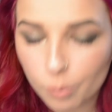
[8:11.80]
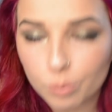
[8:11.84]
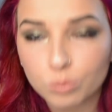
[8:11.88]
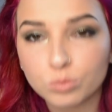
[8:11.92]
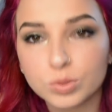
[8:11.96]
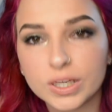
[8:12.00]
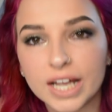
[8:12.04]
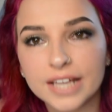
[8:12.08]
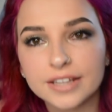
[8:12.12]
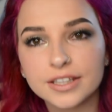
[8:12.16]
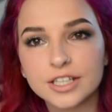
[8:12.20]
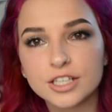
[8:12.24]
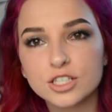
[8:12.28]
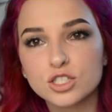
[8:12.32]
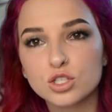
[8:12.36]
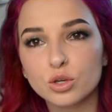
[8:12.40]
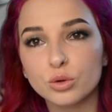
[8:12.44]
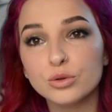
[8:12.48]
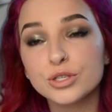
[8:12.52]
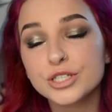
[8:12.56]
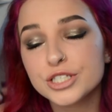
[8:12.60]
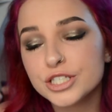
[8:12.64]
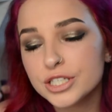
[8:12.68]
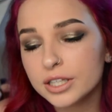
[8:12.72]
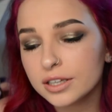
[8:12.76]
like they're so
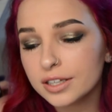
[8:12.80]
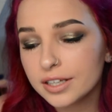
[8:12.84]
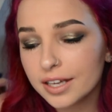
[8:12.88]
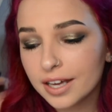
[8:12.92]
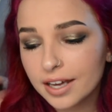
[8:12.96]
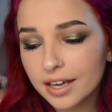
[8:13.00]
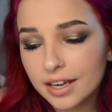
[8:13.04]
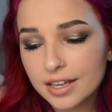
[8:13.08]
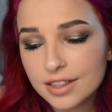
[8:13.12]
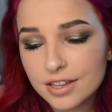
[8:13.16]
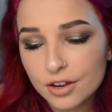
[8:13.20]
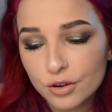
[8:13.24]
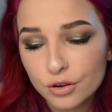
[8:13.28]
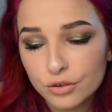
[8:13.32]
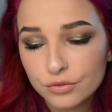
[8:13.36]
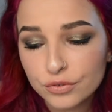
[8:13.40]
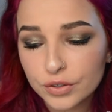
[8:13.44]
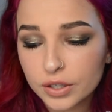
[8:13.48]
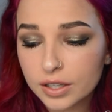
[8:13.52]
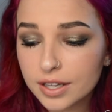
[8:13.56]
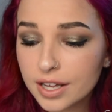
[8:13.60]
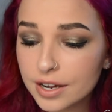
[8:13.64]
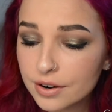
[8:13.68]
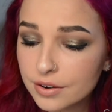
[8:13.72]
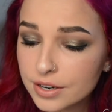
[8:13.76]
silky, they don't
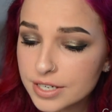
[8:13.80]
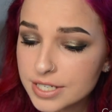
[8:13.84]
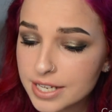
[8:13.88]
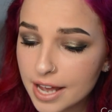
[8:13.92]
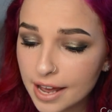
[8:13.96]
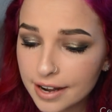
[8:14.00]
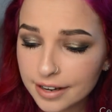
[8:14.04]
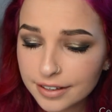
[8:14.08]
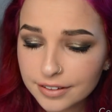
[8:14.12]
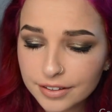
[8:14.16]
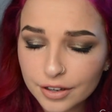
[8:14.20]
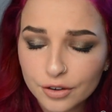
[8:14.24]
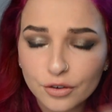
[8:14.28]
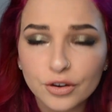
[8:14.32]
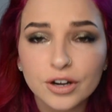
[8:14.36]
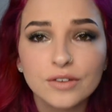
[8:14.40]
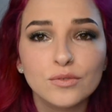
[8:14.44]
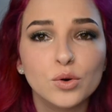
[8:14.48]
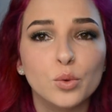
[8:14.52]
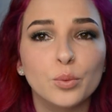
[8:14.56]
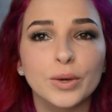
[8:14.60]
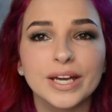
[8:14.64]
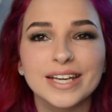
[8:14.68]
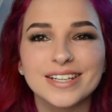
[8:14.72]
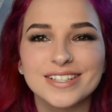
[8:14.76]
feel irritating, they don't have a
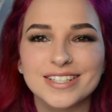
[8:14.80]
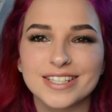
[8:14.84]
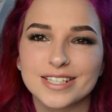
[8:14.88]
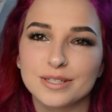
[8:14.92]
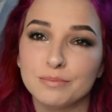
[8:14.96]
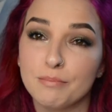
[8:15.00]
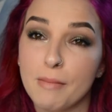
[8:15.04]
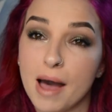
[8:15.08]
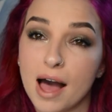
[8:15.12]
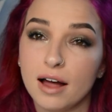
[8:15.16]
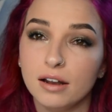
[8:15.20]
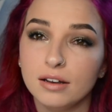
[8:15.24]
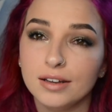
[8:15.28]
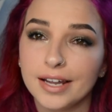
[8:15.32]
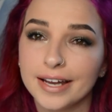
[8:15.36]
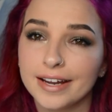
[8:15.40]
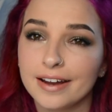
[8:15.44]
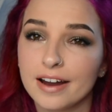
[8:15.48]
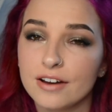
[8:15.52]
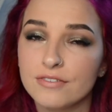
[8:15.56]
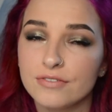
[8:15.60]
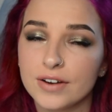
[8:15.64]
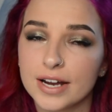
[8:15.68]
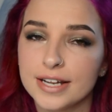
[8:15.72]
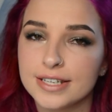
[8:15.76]
weird smell. Like,
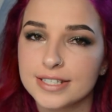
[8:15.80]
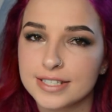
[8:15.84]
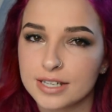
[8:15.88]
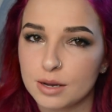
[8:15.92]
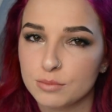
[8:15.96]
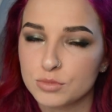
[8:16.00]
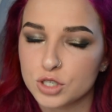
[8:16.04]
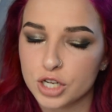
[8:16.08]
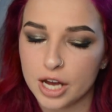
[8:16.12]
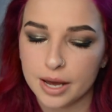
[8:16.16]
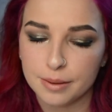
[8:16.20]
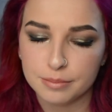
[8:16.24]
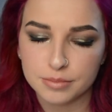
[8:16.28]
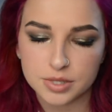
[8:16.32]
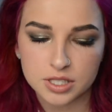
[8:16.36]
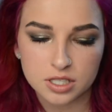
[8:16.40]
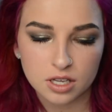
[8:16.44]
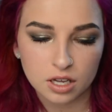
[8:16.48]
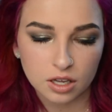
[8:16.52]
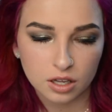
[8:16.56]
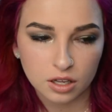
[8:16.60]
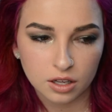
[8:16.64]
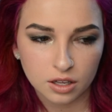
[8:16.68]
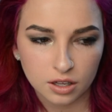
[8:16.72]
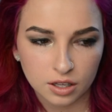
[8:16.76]
I find sometimes
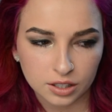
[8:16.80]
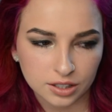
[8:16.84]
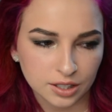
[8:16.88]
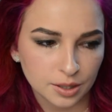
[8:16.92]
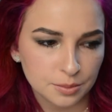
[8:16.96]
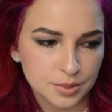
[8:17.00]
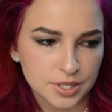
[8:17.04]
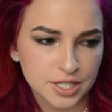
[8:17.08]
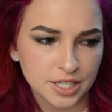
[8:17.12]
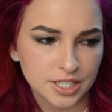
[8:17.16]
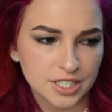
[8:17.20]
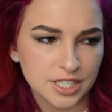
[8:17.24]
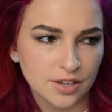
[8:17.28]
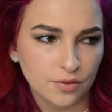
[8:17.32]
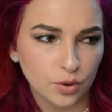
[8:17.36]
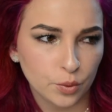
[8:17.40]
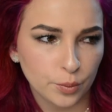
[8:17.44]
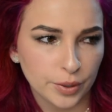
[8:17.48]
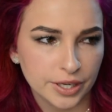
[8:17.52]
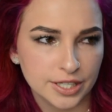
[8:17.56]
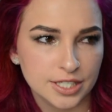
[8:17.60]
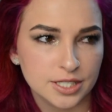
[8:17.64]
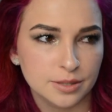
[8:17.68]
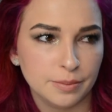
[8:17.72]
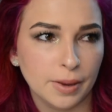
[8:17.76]
lipsticks have a
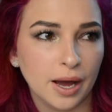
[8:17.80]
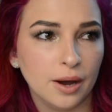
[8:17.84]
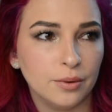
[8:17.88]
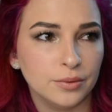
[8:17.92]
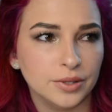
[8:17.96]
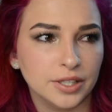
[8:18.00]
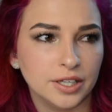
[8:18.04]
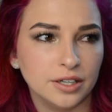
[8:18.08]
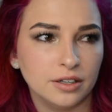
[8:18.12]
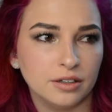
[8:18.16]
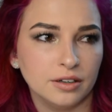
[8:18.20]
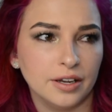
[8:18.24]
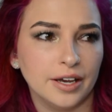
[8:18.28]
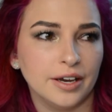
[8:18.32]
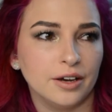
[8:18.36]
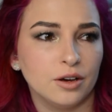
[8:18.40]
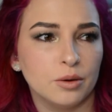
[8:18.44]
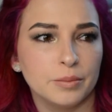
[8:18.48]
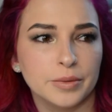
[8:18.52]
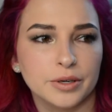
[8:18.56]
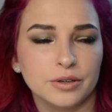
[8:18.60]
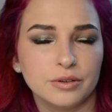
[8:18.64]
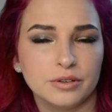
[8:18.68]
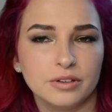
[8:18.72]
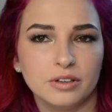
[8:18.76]
weird smell and then you're like, oh
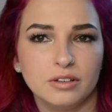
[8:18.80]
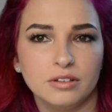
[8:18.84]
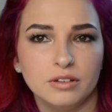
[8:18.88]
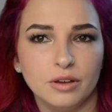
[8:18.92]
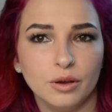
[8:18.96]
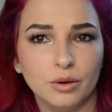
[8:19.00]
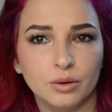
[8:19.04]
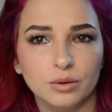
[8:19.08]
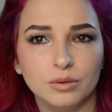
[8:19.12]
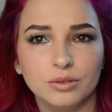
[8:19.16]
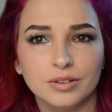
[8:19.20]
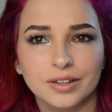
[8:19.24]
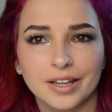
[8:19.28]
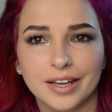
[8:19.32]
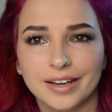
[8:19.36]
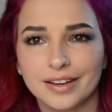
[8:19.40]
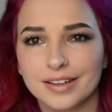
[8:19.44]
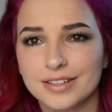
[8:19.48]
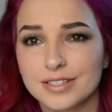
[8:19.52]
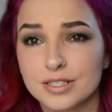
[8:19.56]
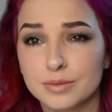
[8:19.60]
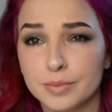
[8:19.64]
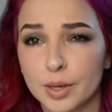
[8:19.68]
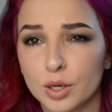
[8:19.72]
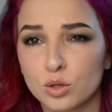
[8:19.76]
my god, ew, like
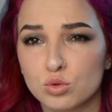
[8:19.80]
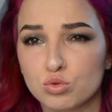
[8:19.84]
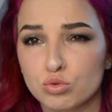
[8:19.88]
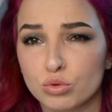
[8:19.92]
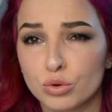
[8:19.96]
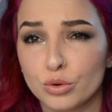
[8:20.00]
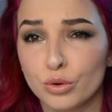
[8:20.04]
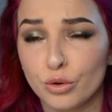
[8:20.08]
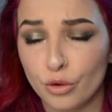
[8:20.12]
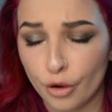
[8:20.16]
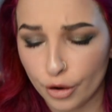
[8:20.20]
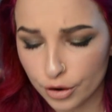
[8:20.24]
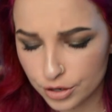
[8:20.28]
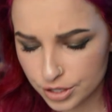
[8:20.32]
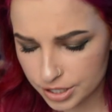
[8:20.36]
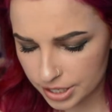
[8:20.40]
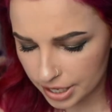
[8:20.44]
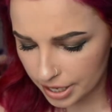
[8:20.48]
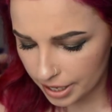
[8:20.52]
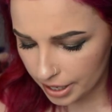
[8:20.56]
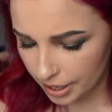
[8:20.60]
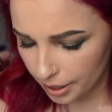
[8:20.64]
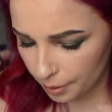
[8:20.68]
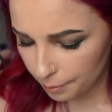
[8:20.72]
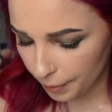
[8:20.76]
it smells real gross,
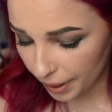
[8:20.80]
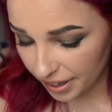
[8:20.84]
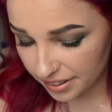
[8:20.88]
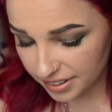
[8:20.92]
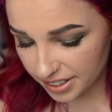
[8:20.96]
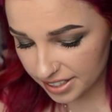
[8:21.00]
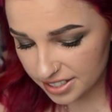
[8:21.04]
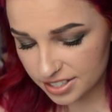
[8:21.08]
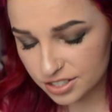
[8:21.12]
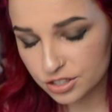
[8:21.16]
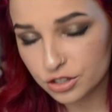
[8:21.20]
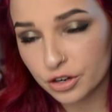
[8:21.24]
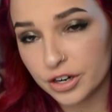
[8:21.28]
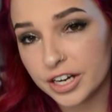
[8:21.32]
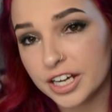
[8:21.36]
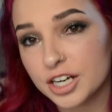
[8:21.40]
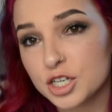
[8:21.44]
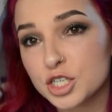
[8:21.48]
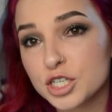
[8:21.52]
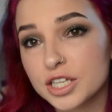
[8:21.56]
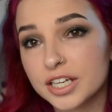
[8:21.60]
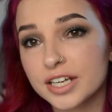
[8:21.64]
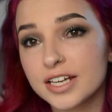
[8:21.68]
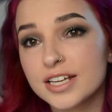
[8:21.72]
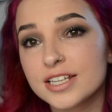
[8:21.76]
but these don't
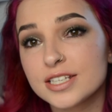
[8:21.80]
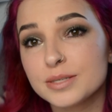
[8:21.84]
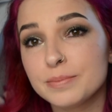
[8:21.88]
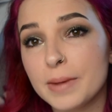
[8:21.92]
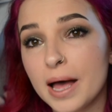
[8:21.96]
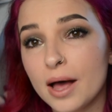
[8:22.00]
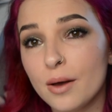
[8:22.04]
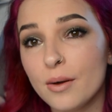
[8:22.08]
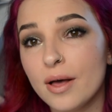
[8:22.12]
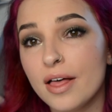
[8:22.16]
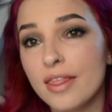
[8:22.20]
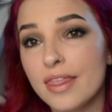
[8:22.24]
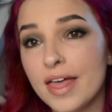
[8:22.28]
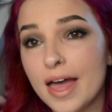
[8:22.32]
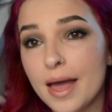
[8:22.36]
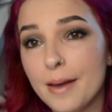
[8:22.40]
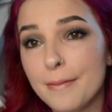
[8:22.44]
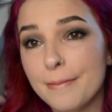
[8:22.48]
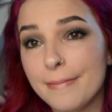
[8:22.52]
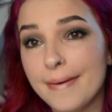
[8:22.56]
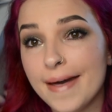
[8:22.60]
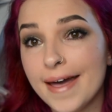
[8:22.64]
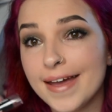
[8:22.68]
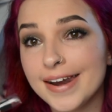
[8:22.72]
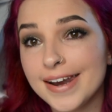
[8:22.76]
actually smell
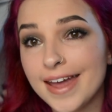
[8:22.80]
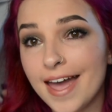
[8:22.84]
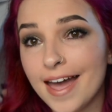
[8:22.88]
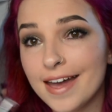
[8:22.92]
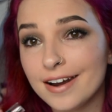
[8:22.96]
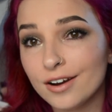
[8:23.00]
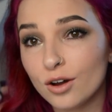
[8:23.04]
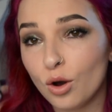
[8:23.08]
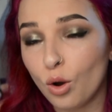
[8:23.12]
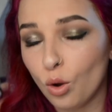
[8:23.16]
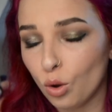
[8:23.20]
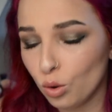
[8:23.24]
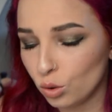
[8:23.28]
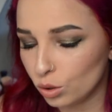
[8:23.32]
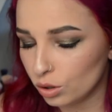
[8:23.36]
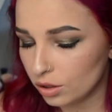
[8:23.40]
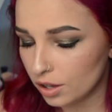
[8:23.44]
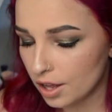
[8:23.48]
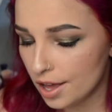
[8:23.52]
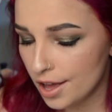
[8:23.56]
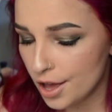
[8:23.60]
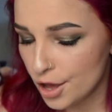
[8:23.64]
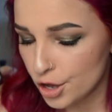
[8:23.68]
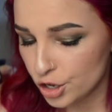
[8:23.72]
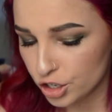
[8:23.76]
that bad at
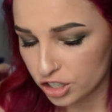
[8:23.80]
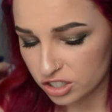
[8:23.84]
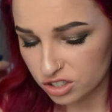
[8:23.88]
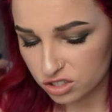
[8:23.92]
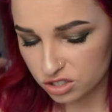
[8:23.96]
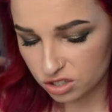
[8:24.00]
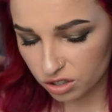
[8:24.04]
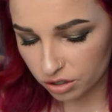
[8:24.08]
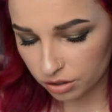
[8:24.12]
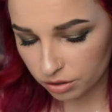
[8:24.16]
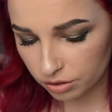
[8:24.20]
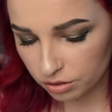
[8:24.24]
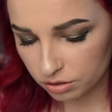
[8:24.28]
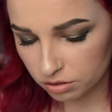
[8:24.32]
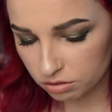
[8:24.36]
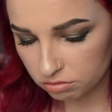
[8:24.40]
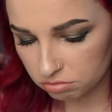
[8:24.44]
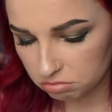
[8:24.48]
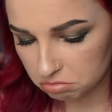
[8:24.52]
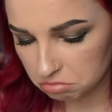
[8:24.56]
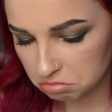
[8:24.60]
all. So